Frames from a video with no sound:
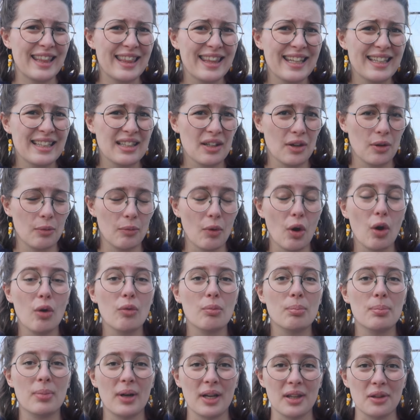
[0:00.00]
think, I'm
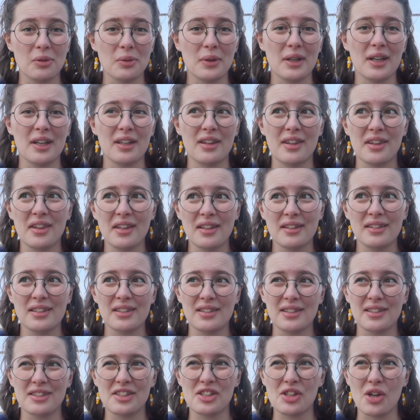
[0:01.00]
oh, up. Oh, by the way, I think
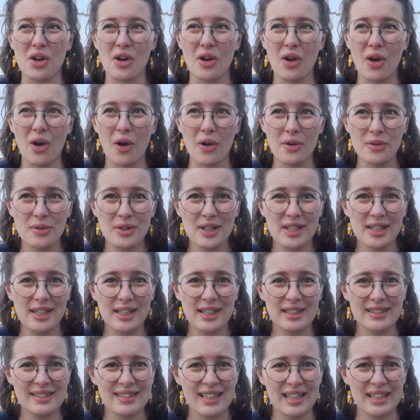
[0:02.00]
this is
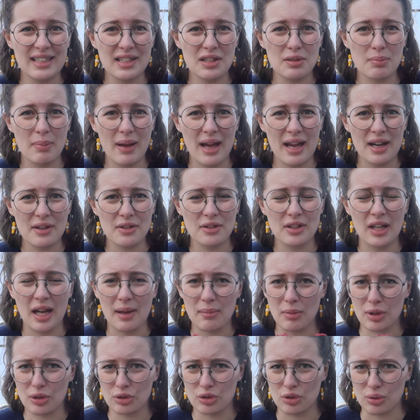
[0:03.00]
only a Danish pattern,
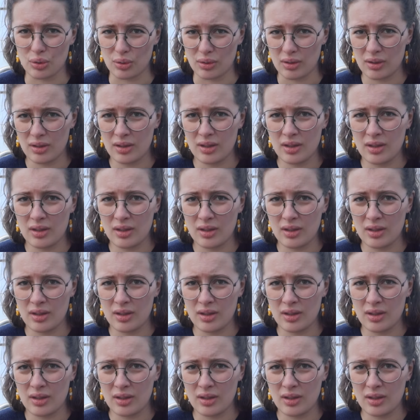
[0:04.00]
I'm not sure.